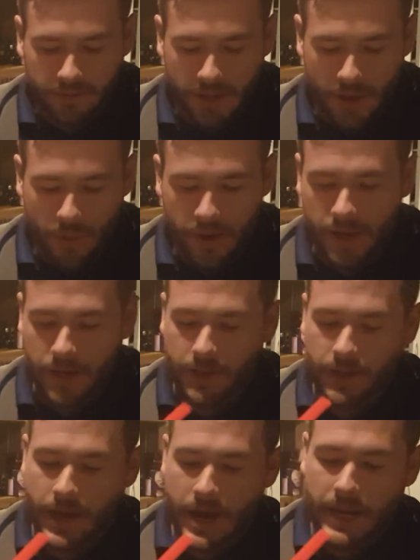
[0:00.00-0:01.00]
That way
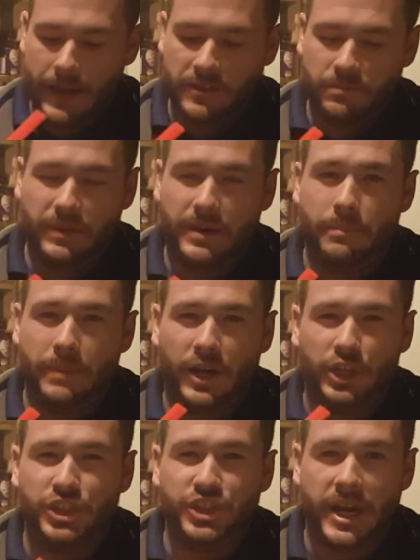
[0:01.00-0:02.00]
it kind of gives me a
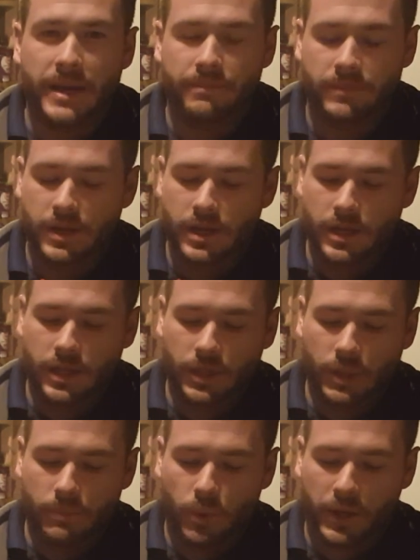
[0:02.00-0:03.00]
better shape, a
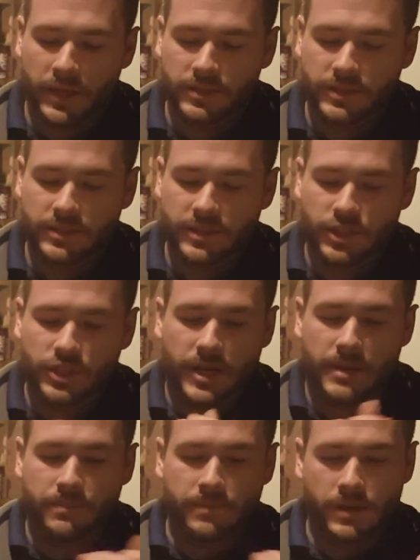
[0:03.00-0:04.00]
little more consistent
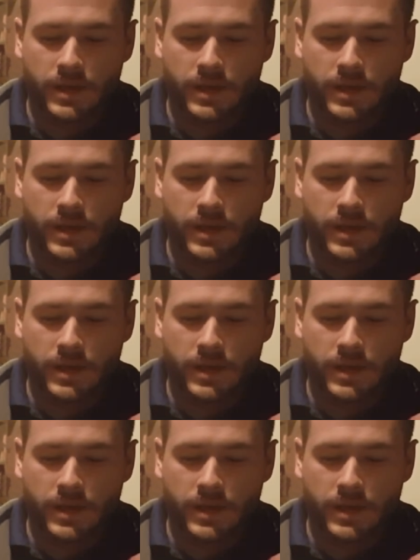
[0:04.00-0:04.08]
shape.